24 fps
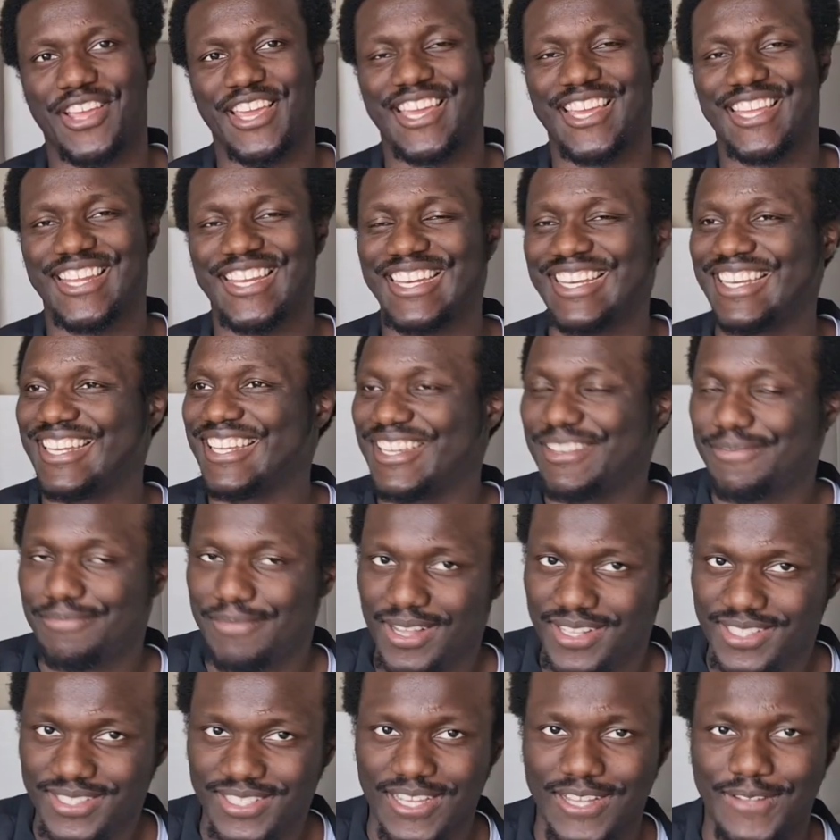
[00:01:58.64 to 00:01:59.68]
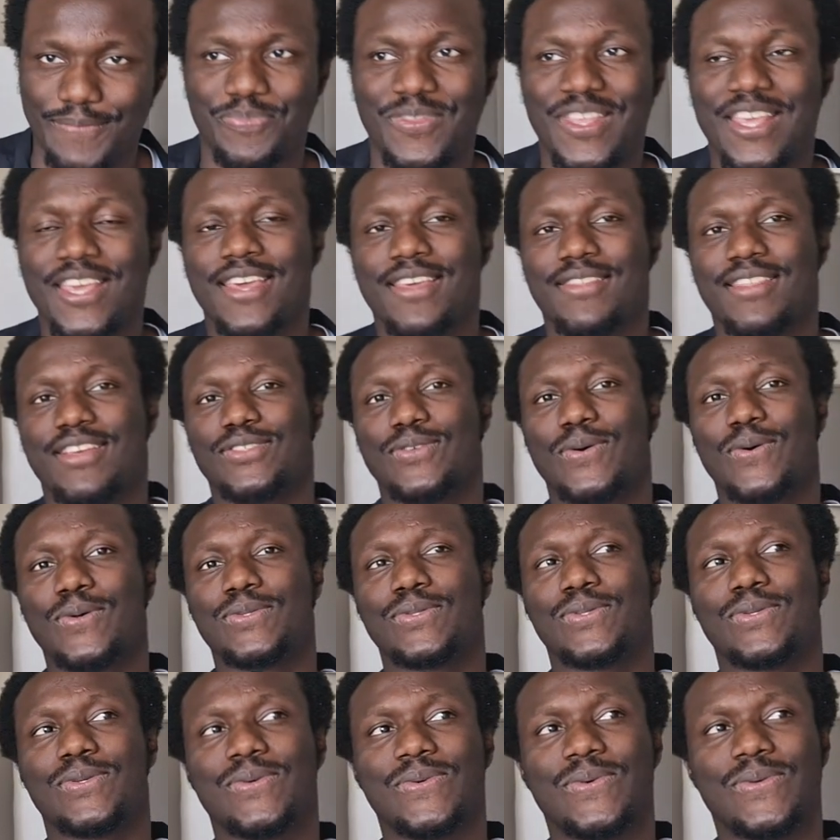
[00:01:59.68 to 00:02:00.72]
in Malta. There's
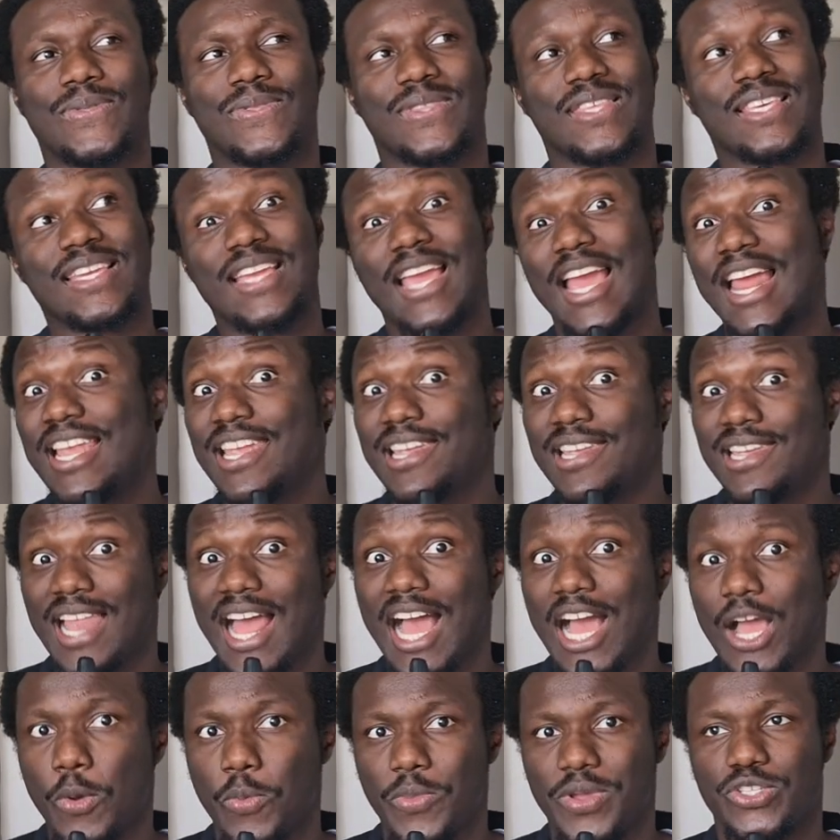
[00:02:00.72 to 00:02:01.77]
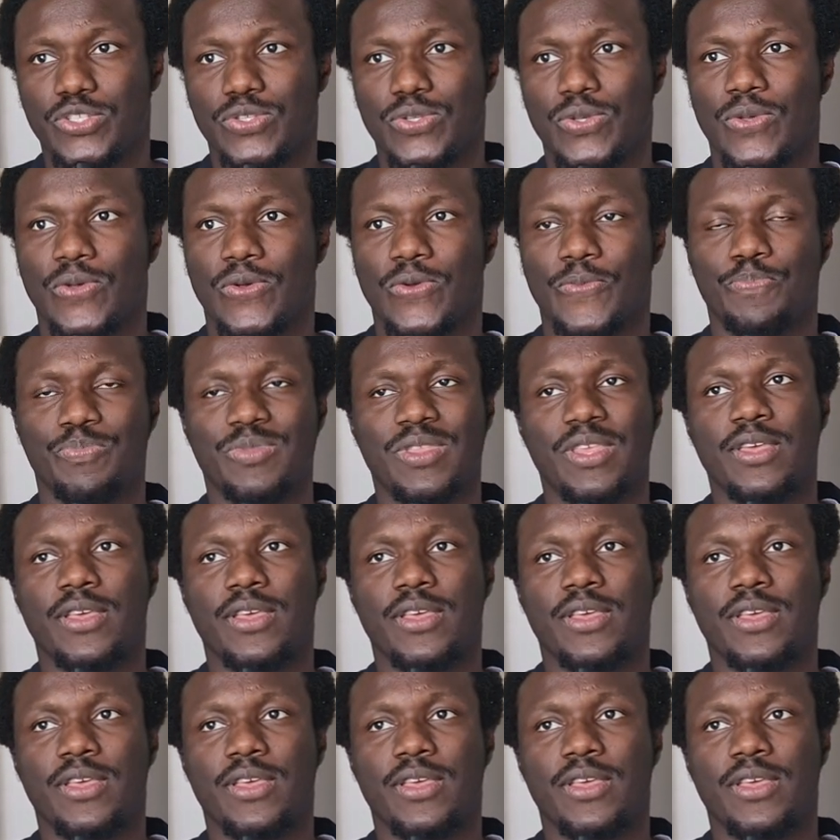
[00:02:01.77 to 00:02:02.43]
also the language. So